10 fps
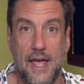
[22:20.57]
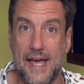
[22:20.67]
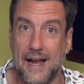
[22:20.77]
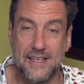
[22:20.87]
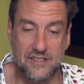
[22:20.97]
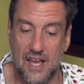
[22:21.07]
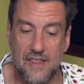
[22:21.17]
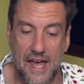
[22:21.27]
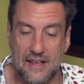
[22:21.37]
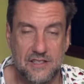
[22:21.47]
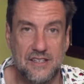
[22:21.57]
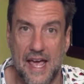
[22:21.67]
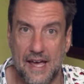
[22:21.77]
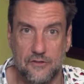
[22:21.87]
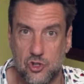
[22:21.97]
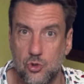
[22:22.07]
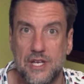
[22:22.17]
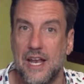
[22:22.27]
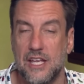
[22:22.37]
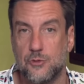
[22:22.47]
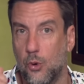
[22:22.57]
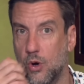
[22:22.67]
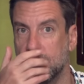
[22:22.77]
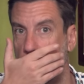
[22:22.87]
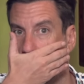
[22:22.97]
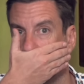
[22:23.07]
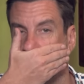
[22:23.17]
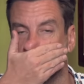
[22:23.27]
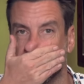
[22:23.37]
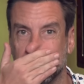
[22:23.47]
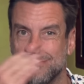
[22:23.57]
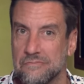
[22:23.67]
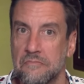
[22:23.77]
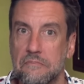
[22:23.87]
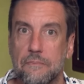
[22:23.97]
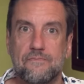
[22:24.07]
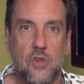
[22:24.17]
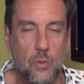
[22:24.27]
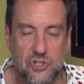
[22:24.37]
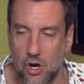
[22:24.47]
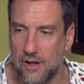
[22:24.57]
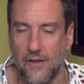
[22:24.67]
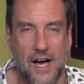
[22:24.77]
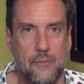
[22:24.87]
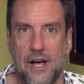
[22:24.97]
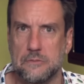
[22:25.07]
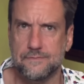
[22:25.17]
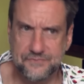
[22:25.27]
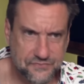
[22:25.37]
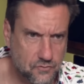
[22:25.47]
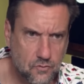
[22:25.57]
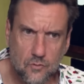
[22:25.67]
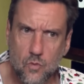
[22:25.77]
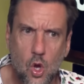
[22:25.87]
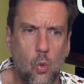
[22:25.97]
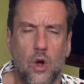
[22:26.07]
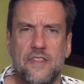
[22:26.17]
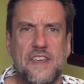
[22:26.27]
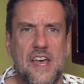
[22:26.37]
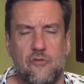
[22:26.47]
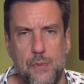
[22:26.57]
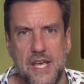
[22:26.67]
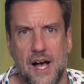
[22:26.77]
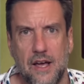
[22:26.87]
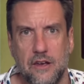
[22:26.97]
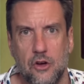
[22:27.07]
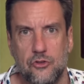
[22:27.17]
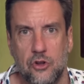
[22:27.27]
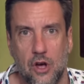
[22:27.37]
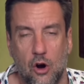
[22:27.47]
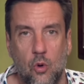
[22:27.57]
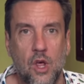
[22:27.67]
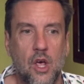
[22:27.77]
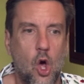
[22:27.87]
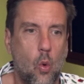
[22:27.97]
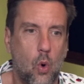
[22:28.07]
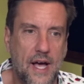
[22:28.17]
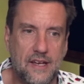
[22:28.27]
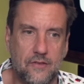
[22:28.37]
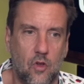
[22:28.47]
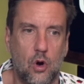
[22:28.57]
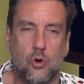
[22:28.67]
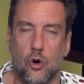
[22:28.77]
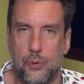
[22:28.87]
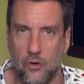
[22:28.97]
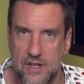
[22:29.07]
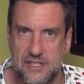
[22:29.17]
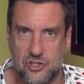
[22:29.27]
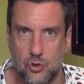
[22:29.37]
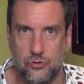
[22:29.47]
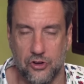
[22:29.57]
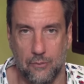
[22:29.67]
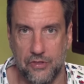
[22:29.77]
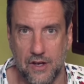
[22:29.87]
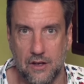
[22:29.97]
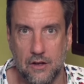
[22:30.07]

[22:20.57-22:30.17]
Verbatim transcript: And I say that as a dad of two teenage boys. We talk a lot about what did the F B I know? know? Why didn't local police do something?